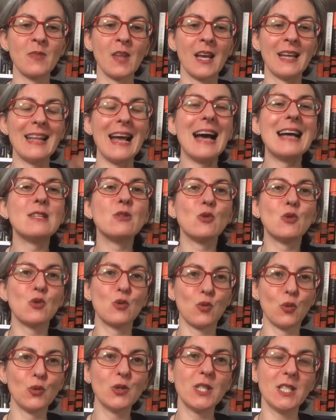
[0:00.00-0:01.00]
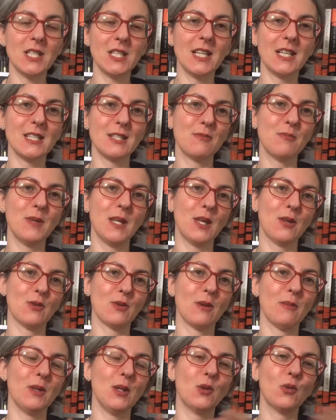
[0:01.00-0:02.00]
has a saltiness, because
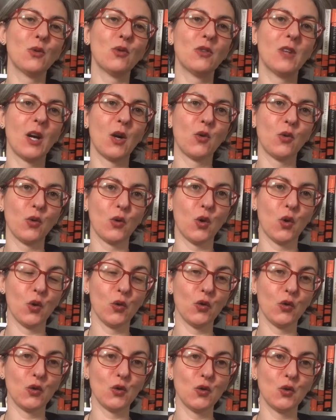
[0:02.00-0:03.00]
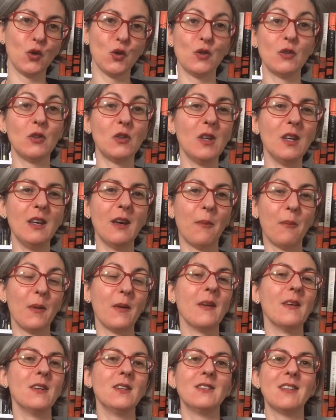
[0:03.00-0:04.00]
I mean those that grow closer to the sea
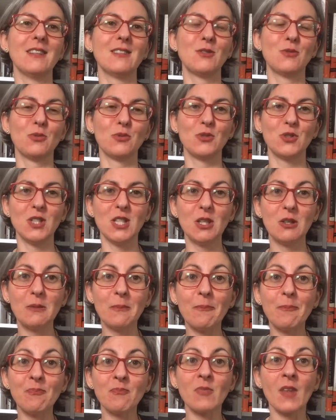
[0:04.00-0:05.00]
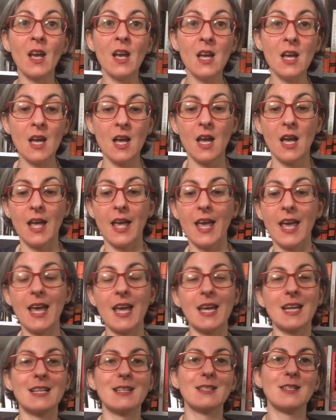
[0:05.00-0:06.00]
apparently taste saltier.
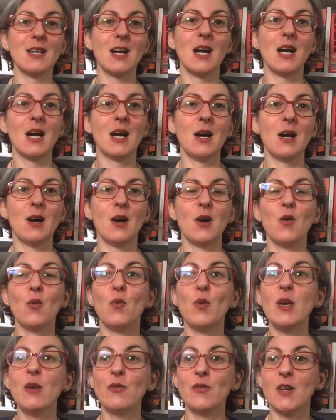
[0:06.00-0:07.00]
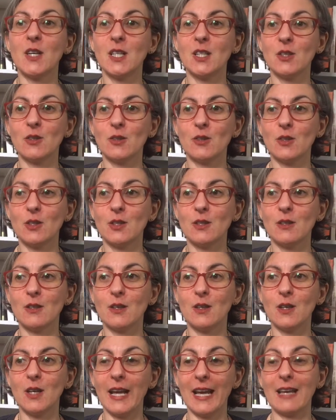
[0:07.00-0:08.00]
And we found,
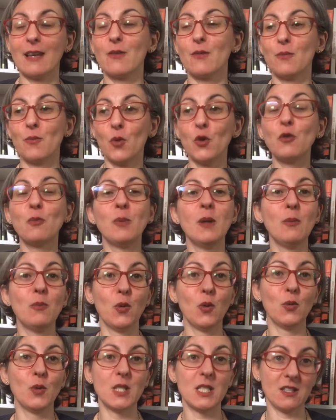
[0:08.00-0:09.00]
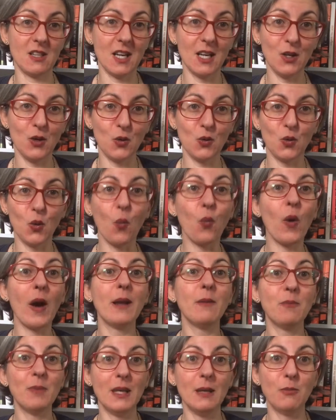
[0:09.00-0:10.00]
like most people will tell you, the
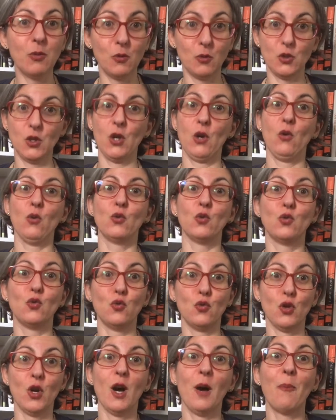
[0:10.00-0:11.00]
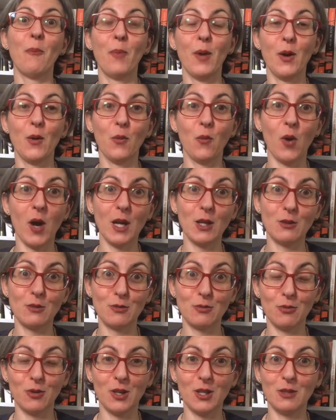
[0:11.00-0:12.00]
wine people will tell you, do not pair white
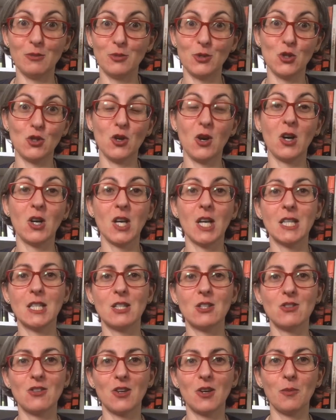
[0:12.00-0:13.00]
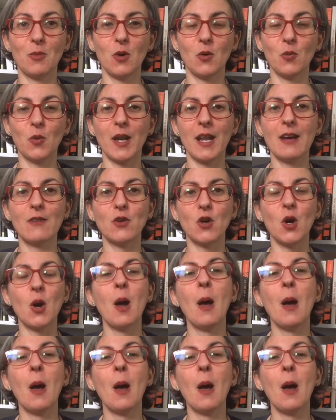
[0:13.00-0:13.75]
wine with chocolate, it's terrible, whatever.